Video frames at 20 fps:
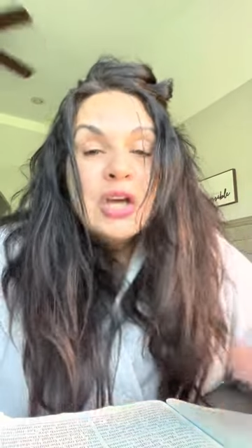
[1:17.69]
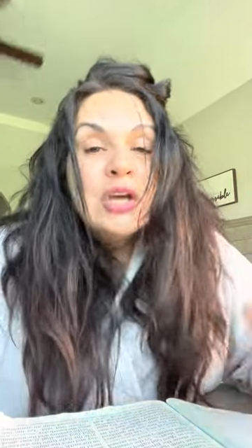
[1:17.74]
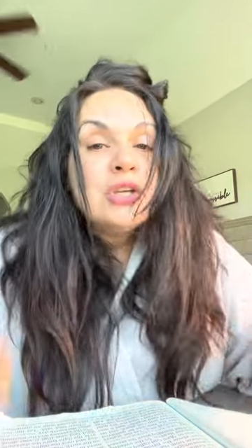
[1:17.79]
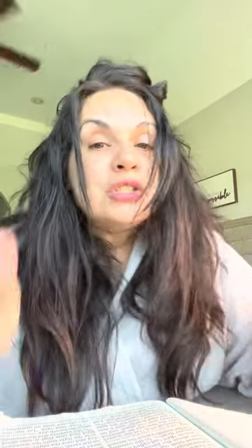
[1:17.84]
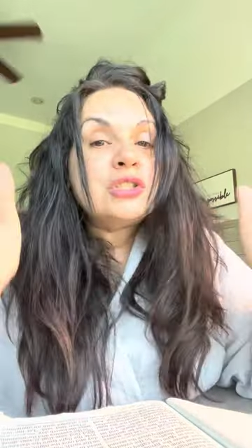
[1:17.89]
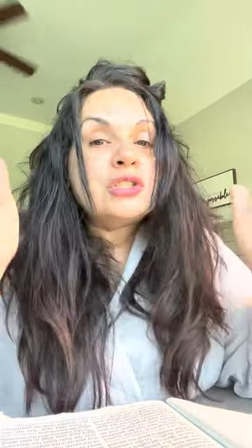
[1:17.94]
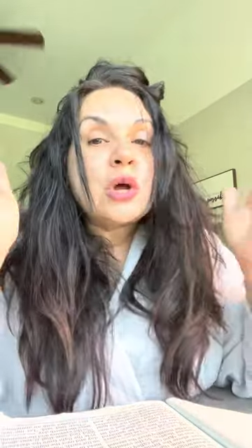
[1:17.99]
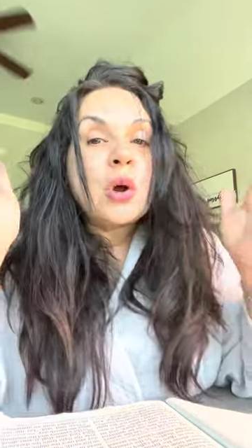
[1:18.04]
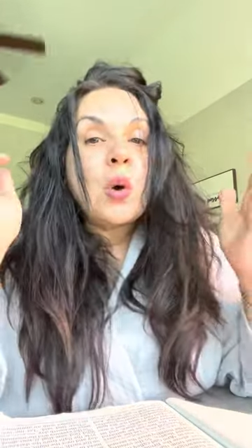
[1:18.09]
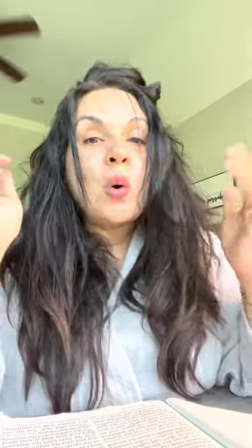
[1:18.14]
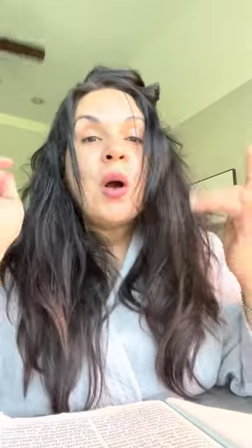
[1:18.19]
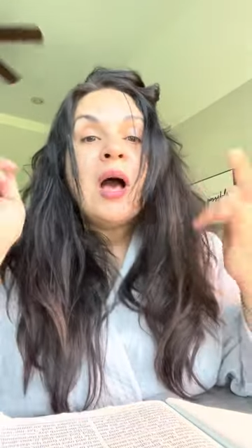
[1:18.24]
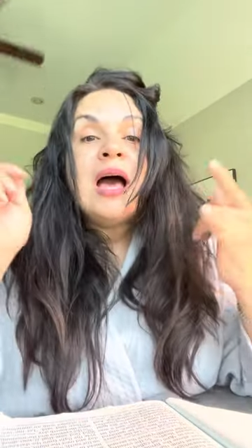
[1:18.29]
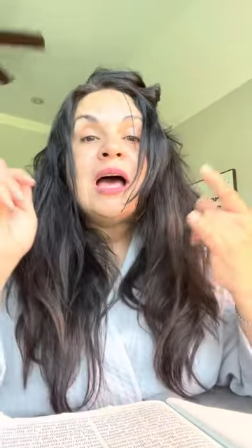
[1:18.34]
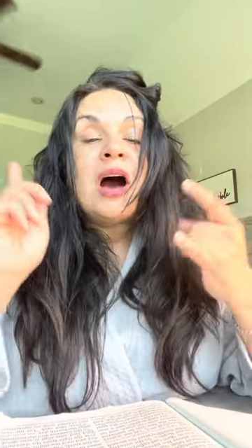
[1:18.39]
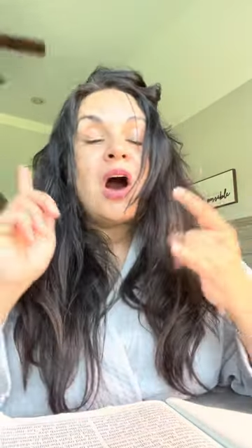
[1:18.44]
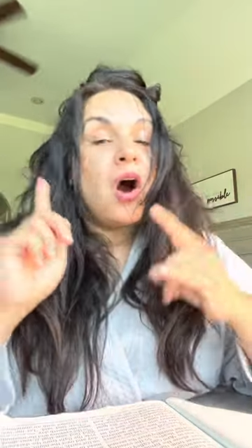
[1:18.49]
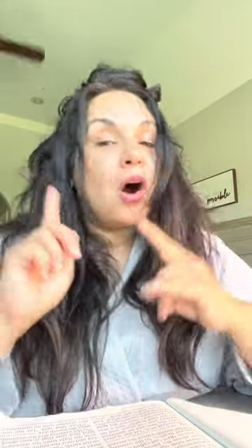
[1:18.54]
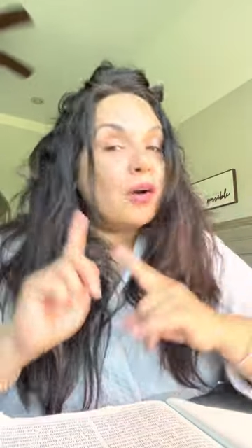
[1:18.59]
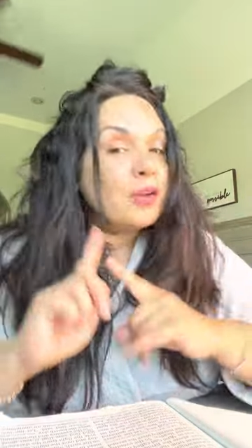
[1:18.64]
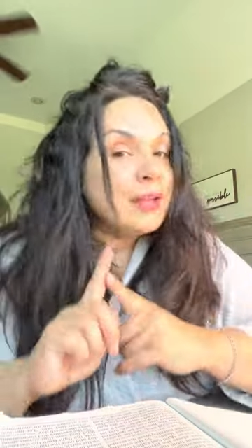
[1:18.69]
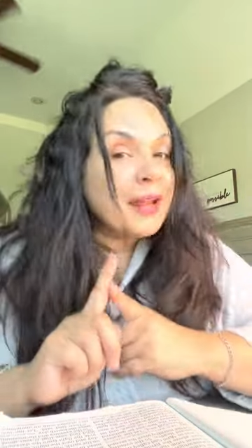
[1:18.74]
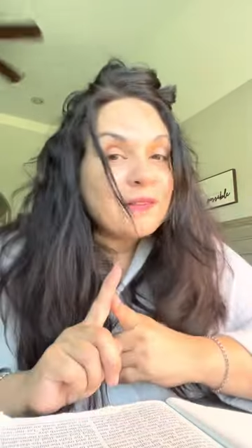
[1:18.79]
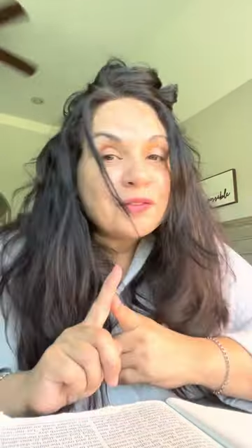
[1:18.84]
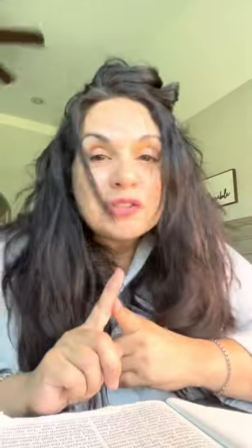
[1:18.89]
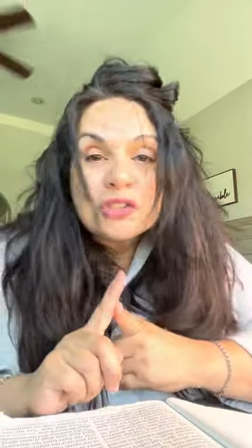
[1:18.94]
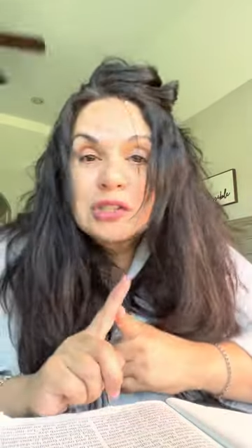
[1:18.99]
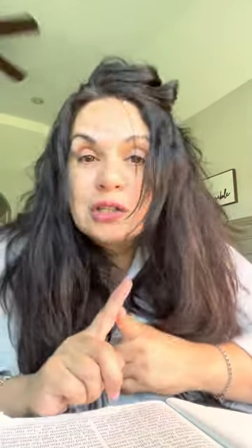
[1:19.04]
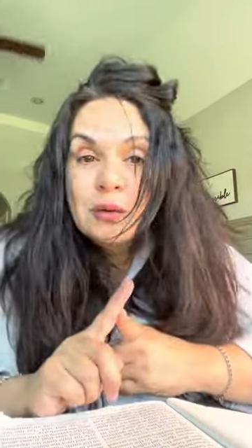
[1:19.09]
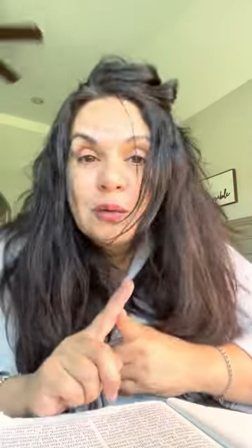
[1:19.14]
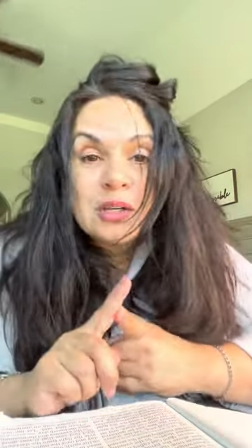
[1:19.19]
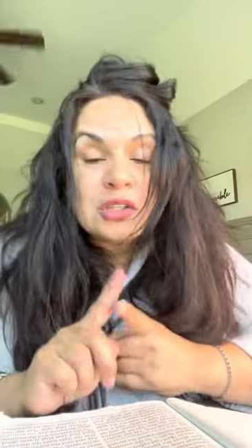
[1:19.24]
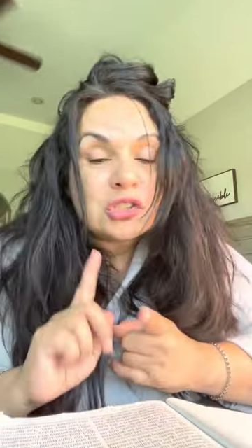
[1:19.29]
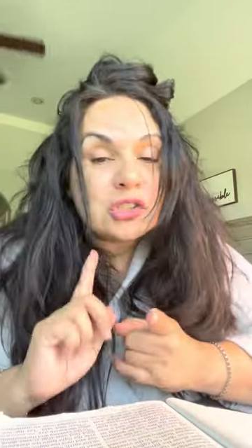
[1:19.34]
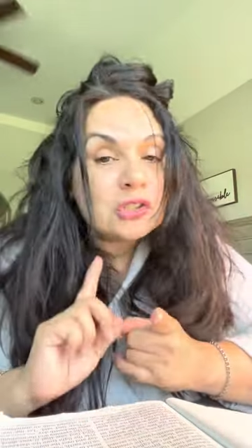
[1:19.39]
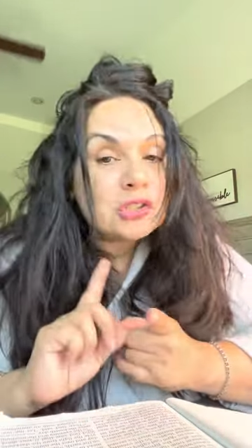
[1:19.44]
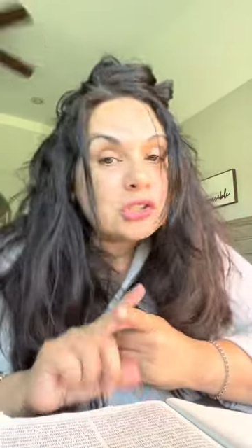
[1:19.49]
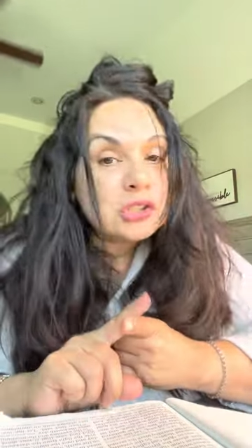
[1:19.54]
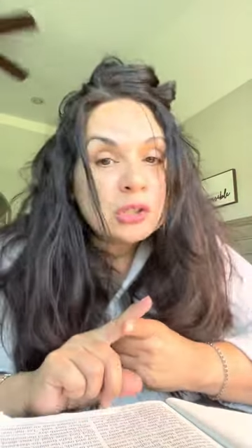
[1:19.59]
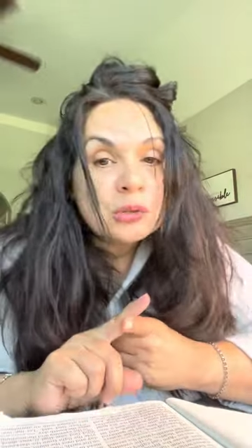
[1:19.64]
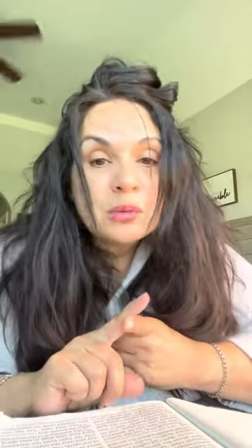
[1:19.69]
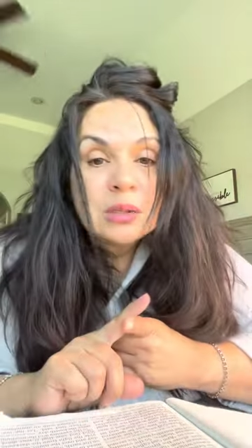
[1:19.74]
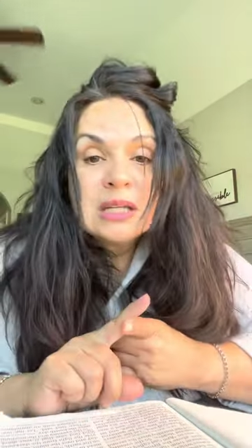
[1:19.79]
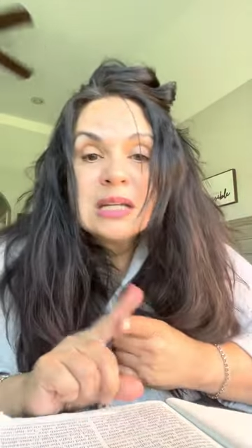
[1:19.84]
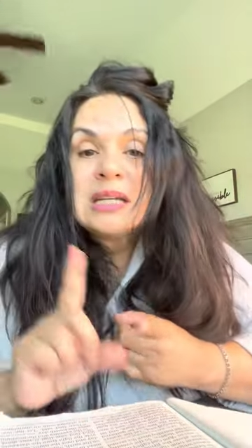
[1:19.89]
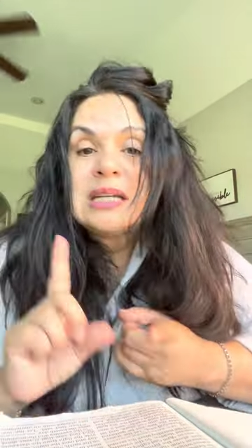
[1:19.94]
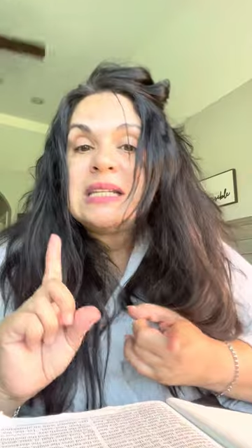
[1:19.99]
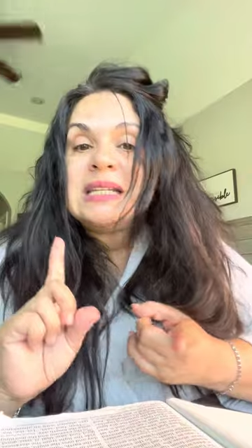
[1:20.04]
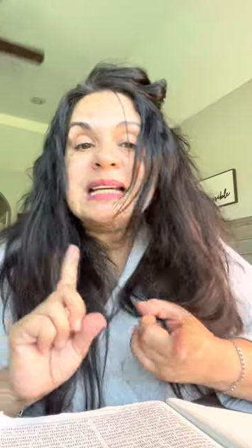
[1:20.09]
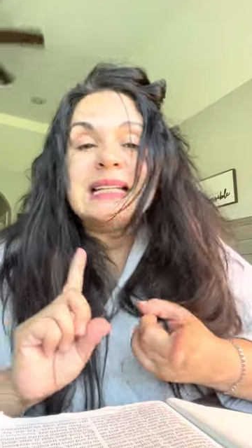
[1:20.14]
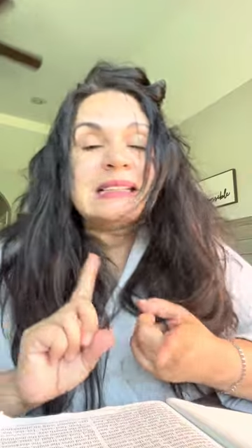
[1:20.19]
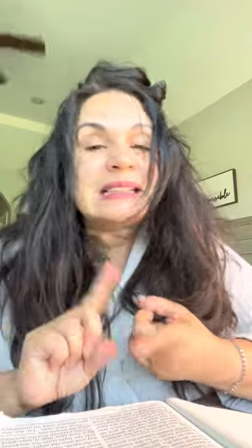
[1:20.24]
So all you have to do is just tune in,